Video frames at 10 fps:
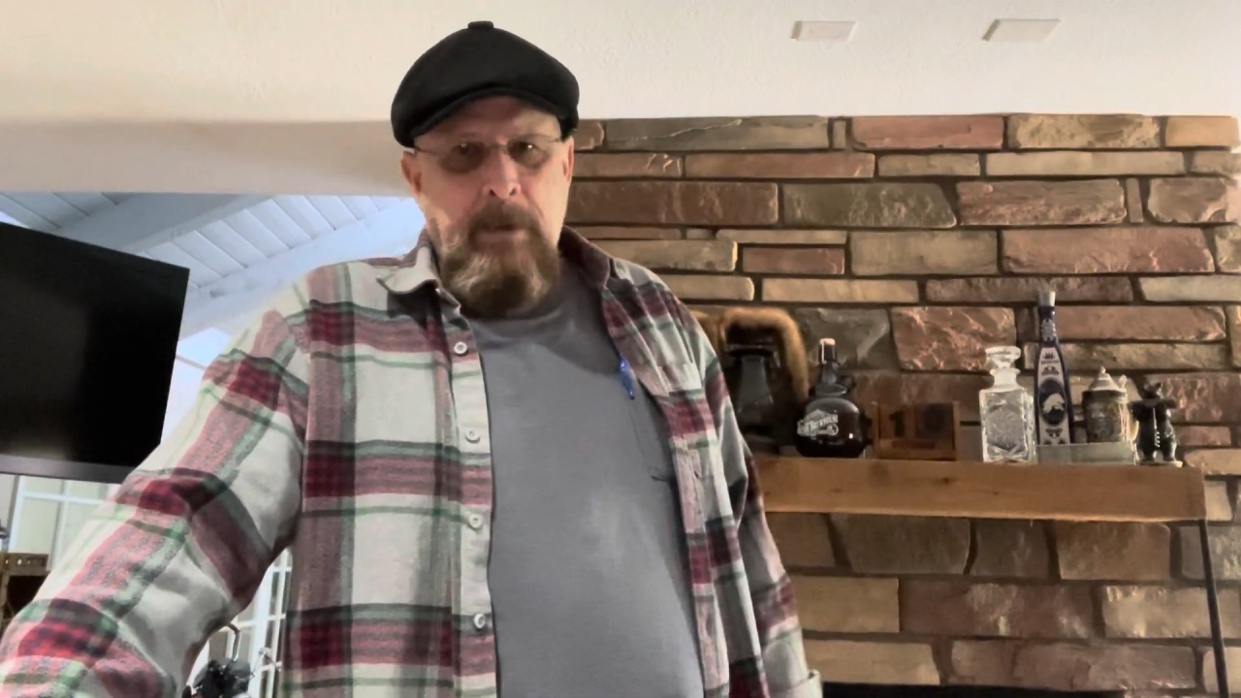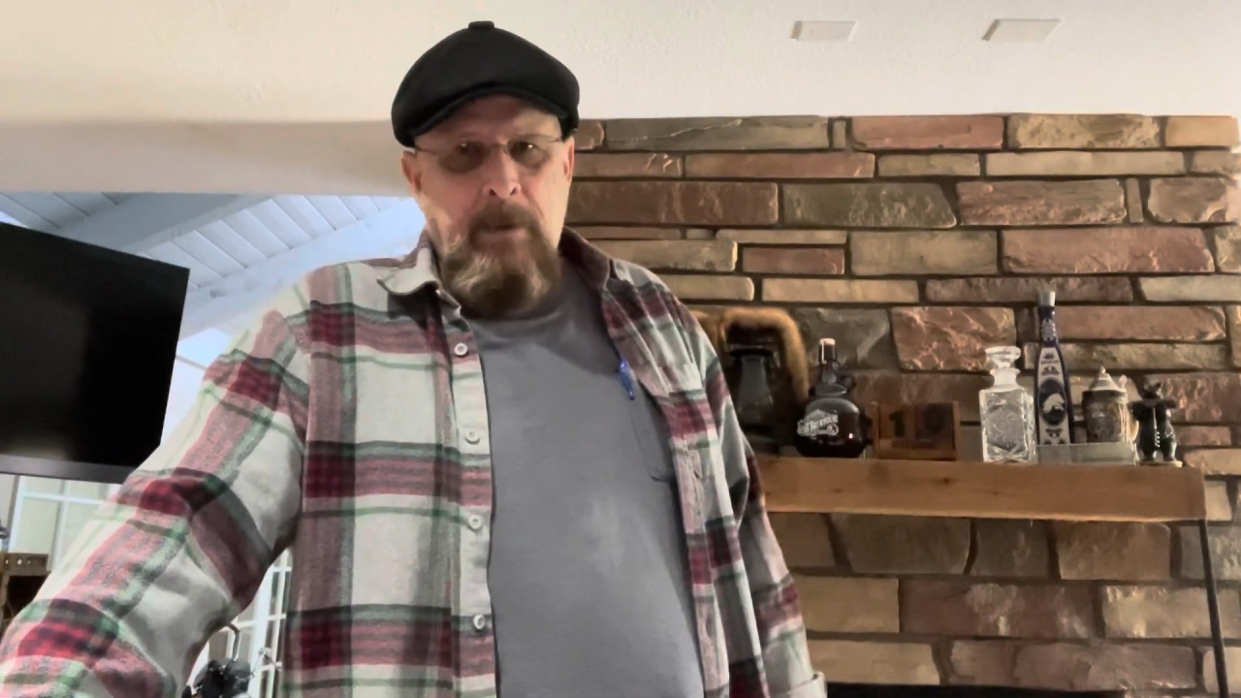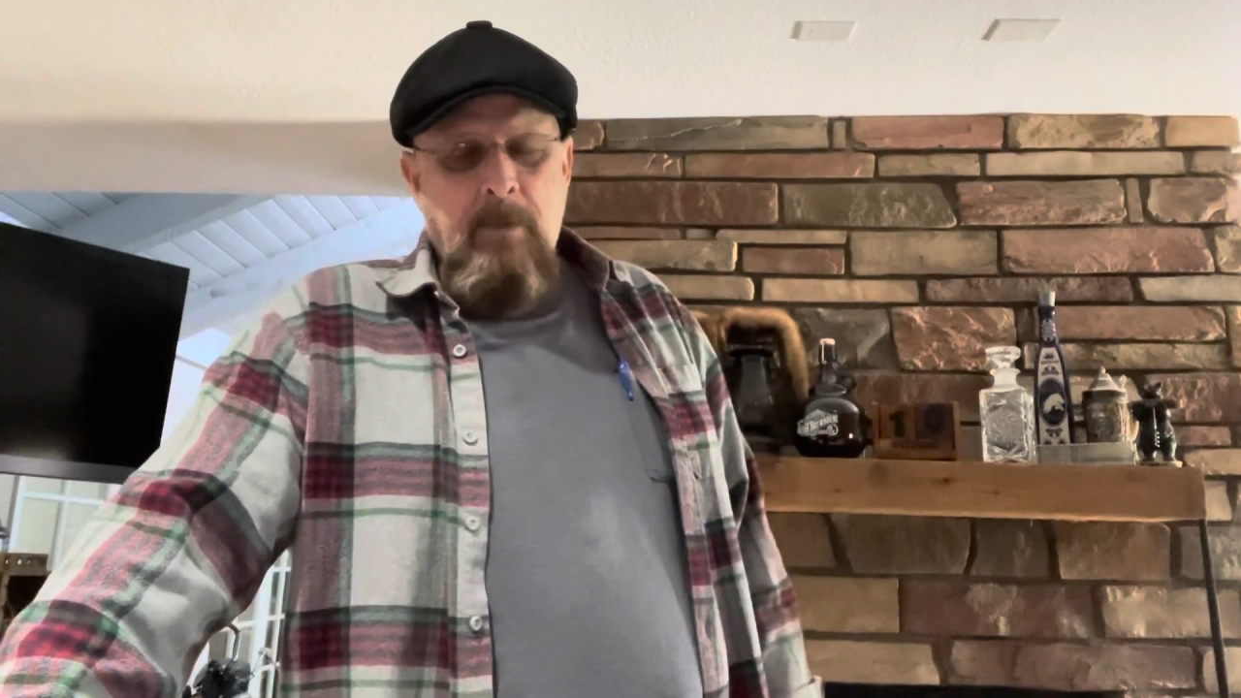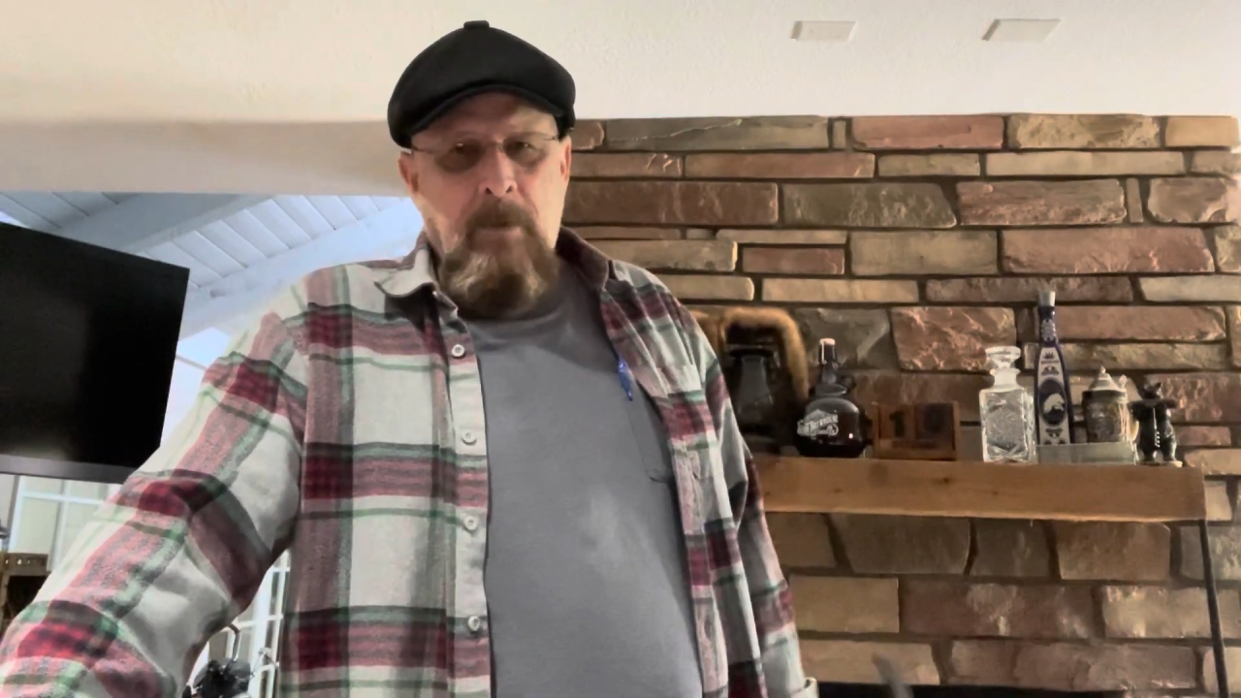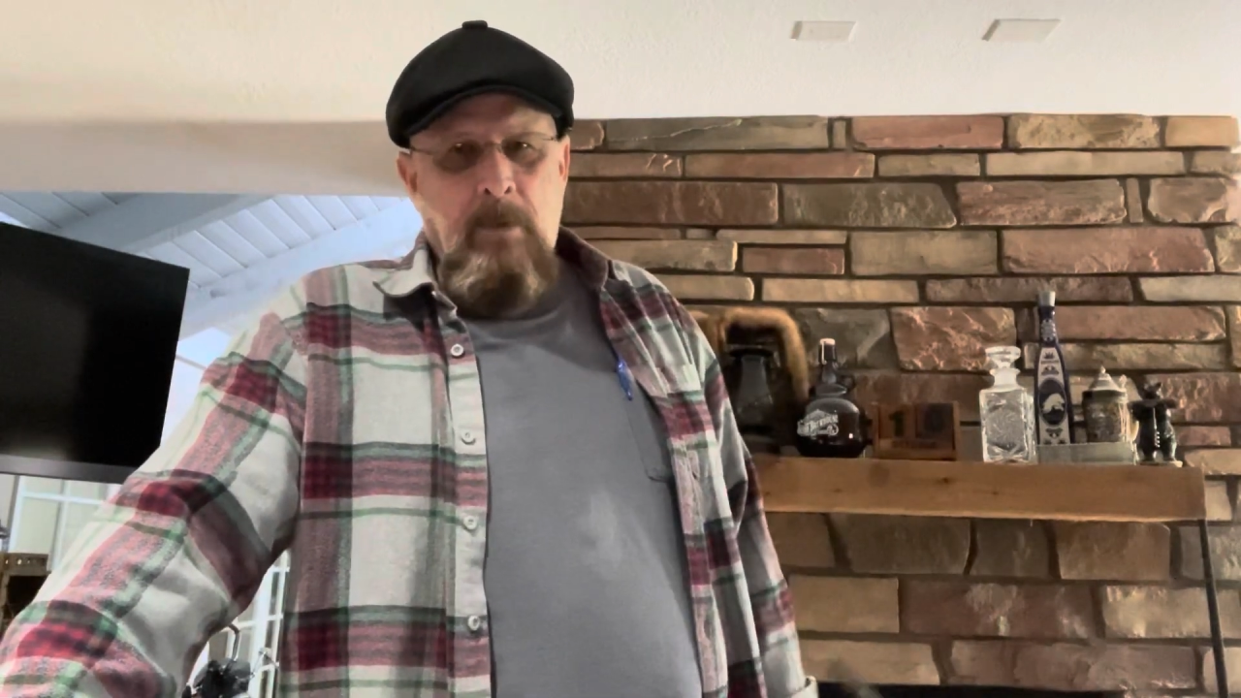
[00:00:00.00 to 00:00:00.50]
you